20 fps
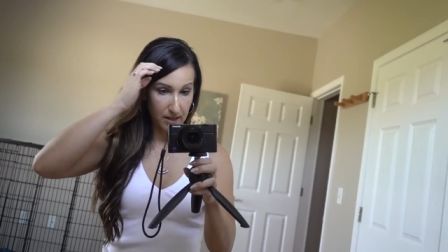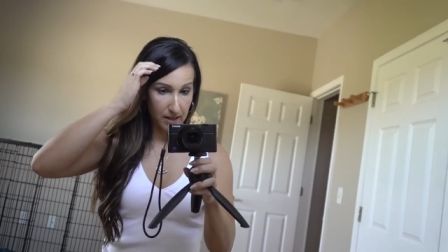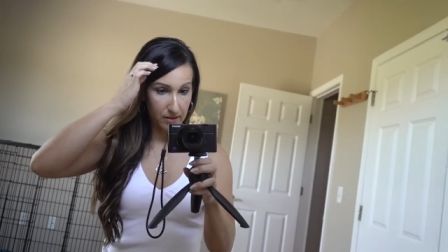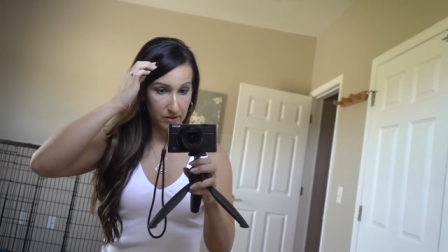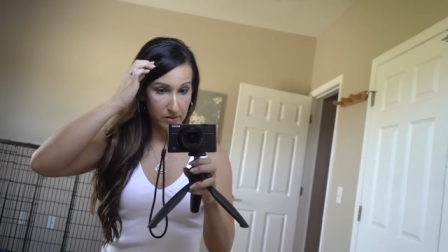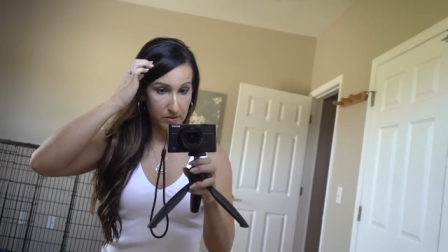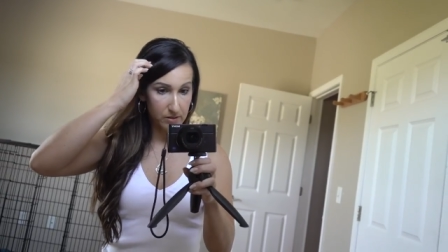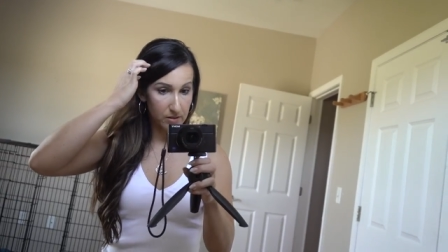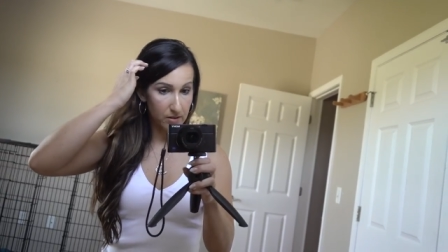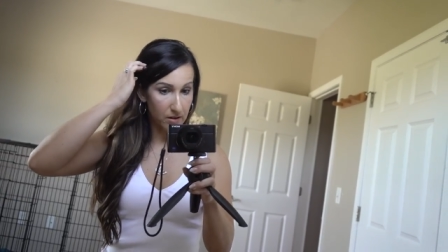I
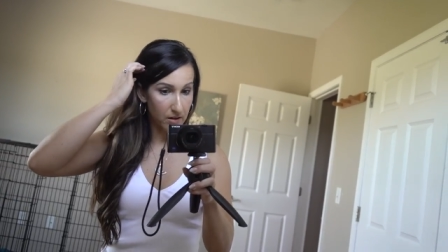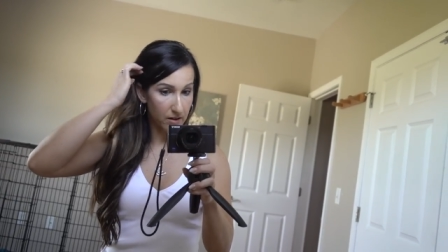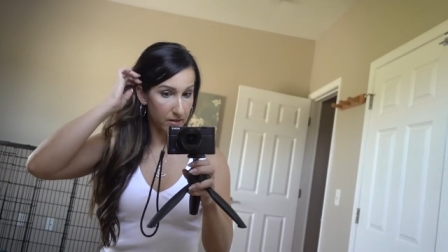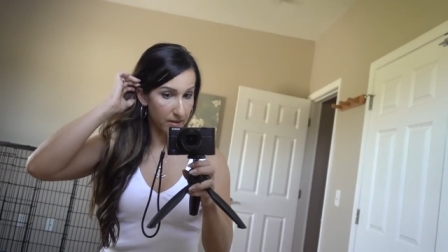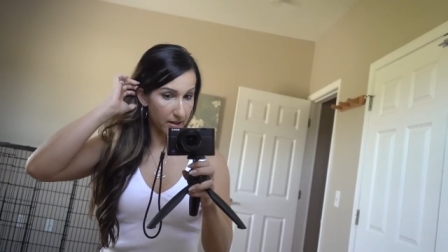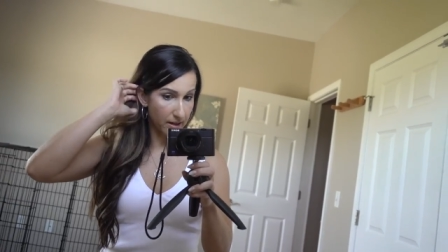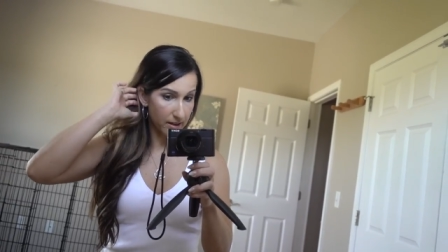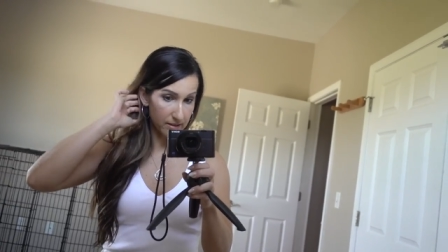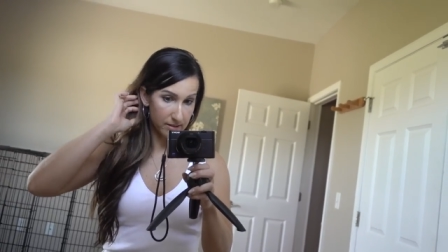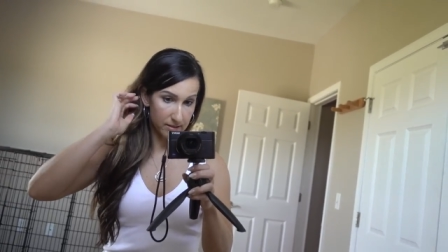used to call
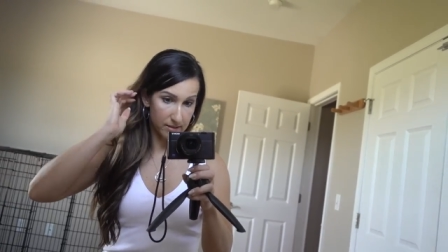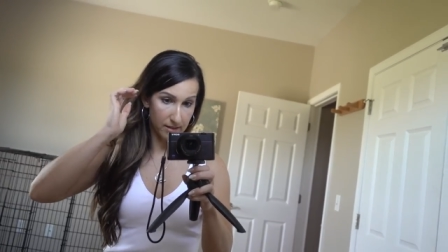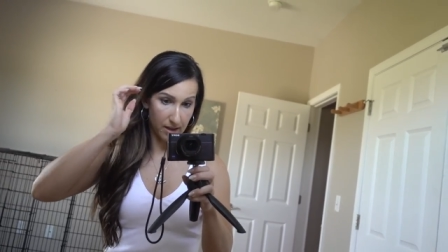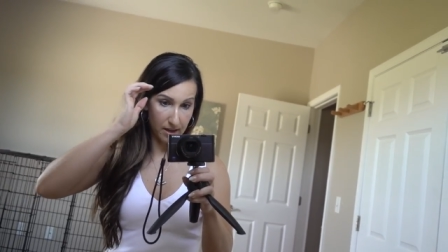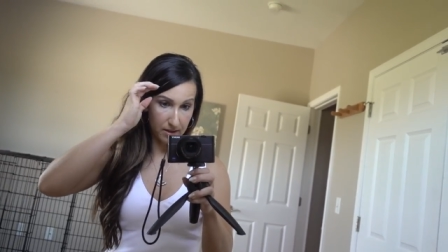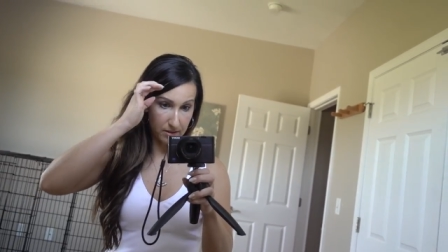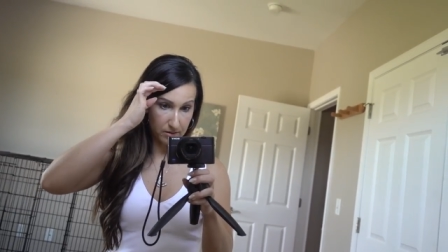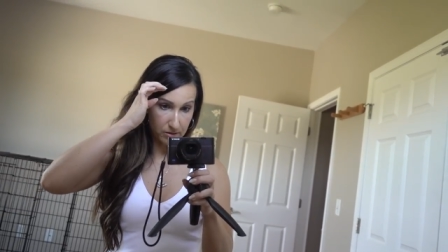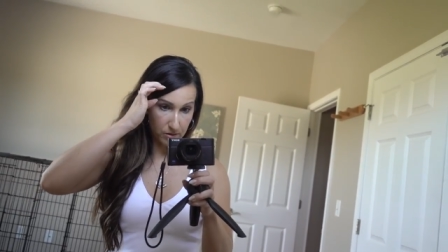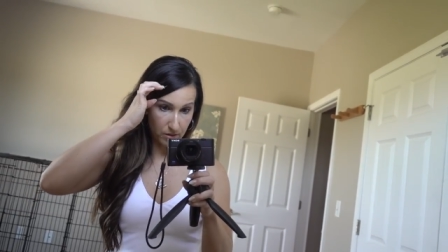that a
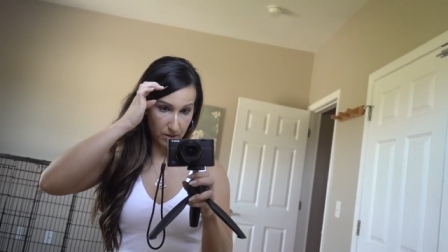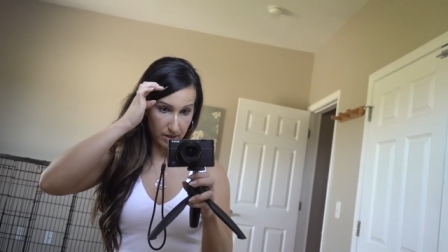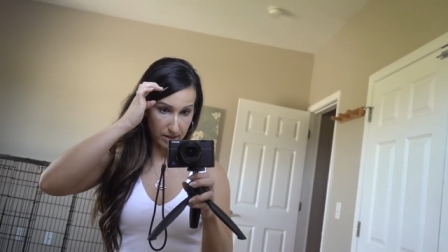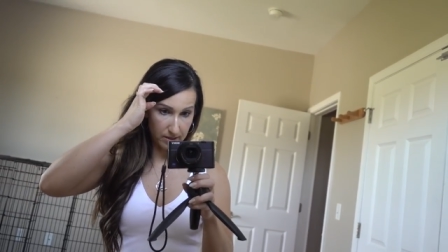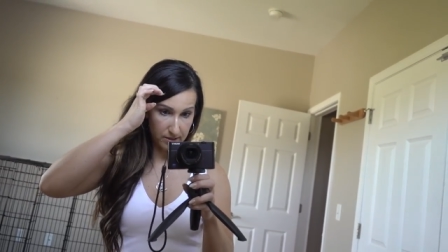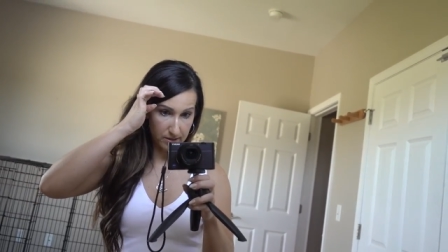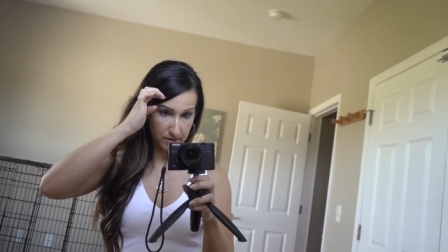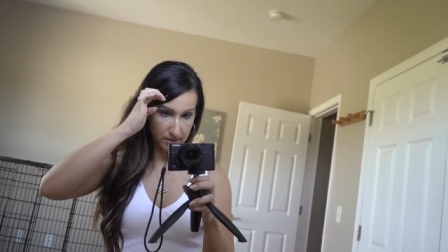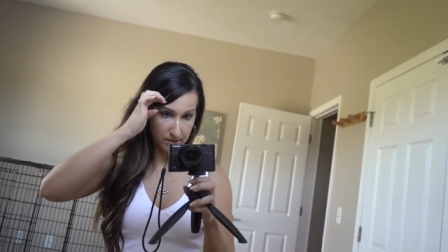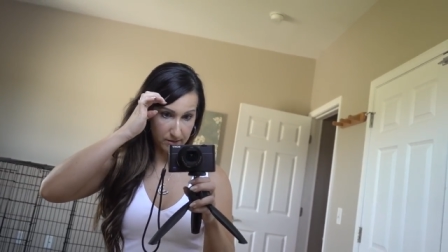skank
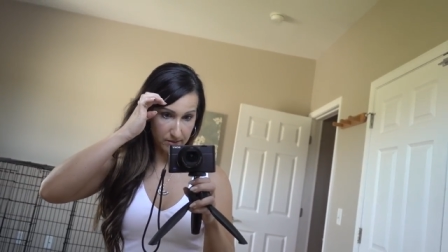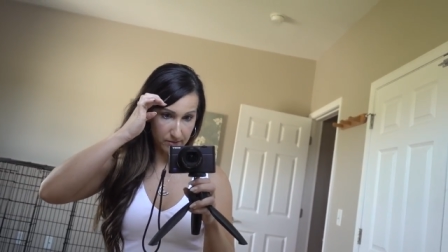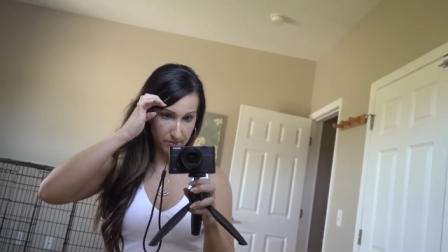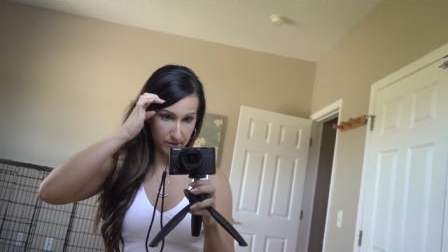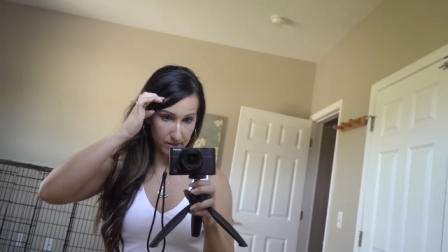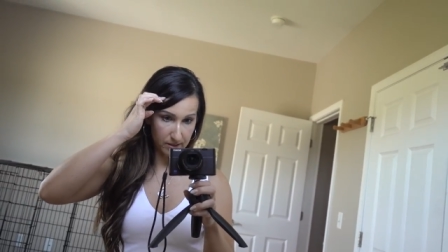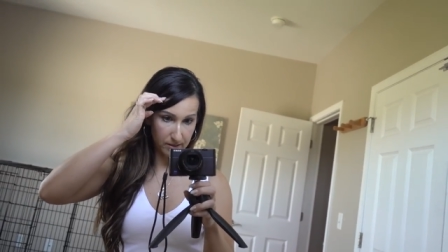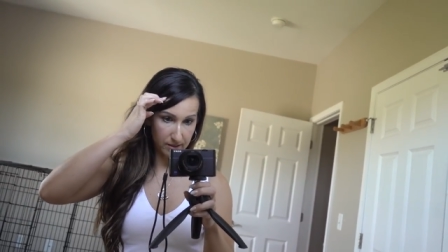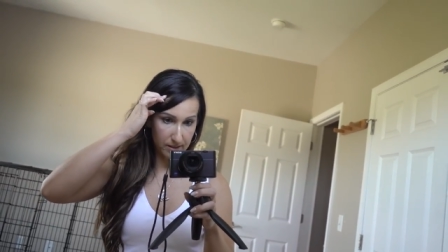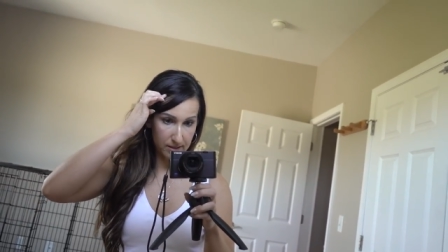strand
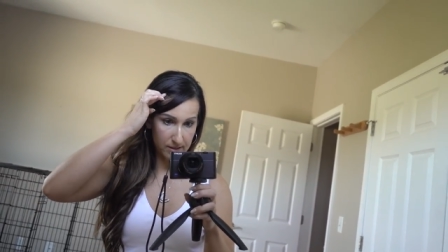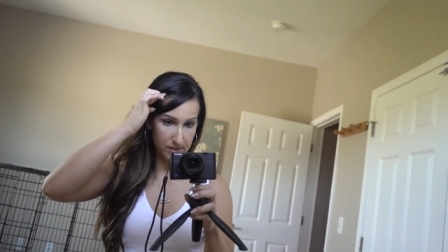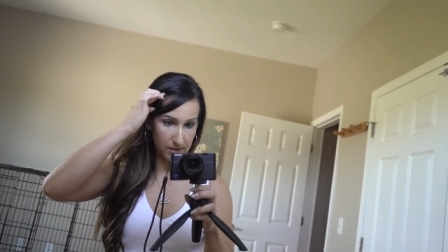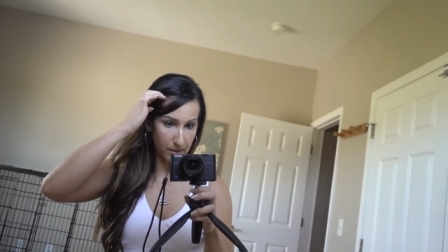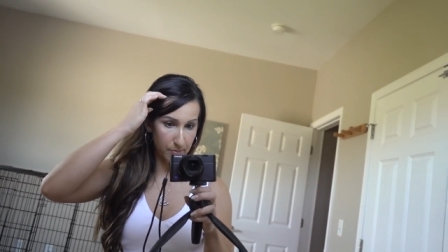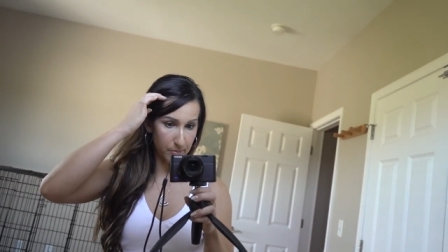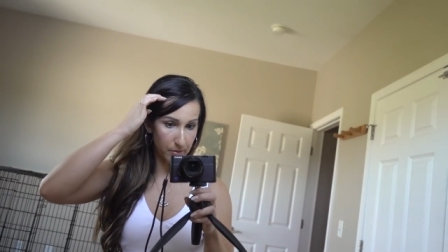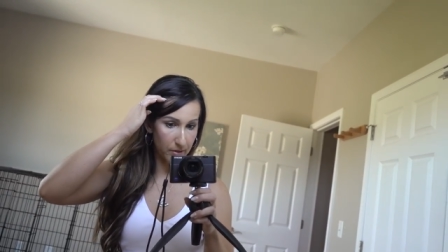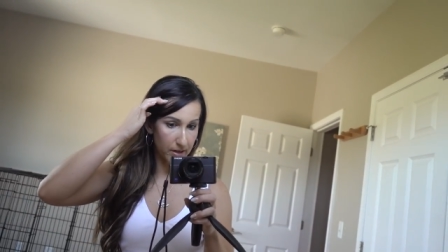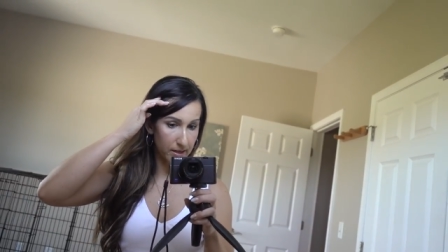when it like
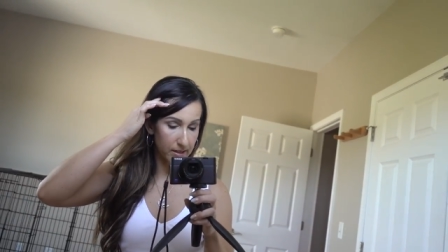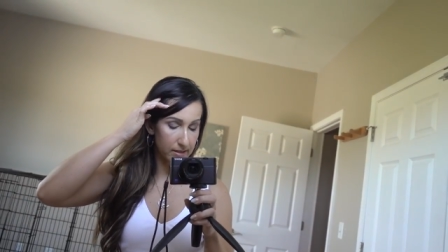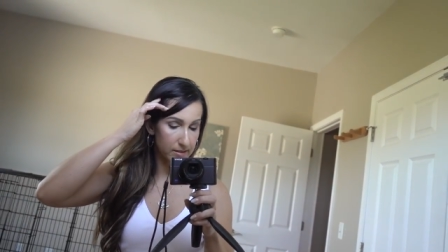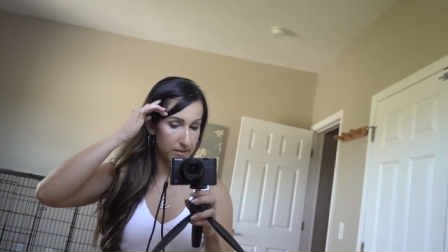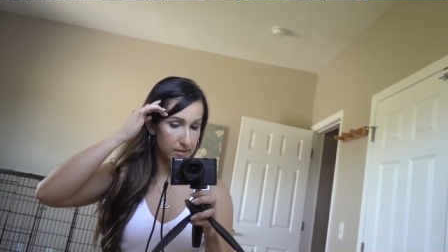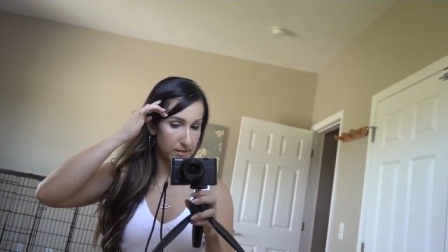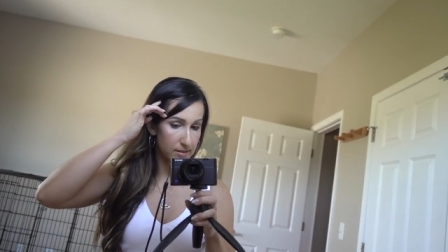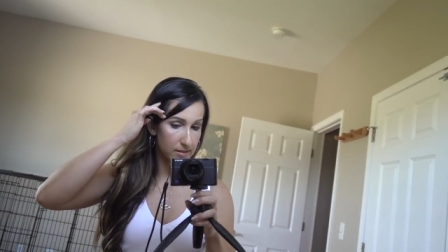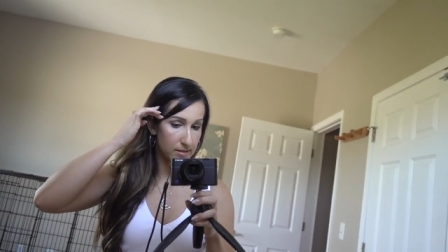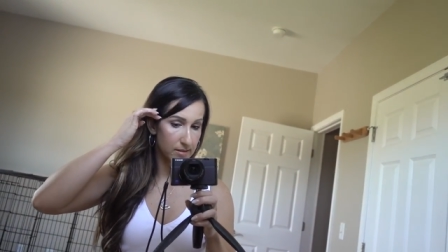
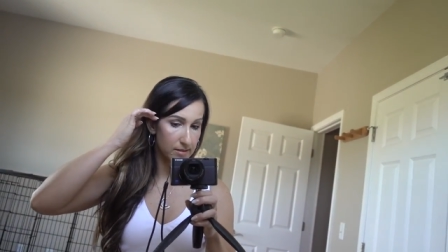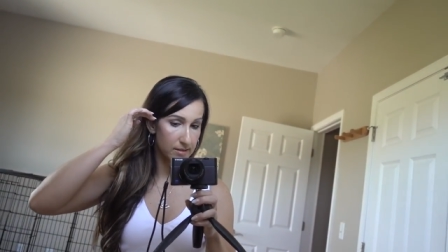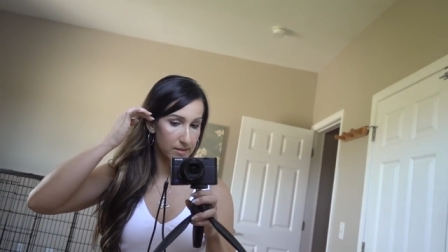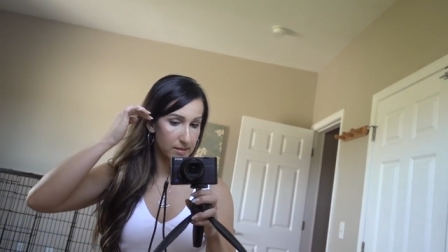separates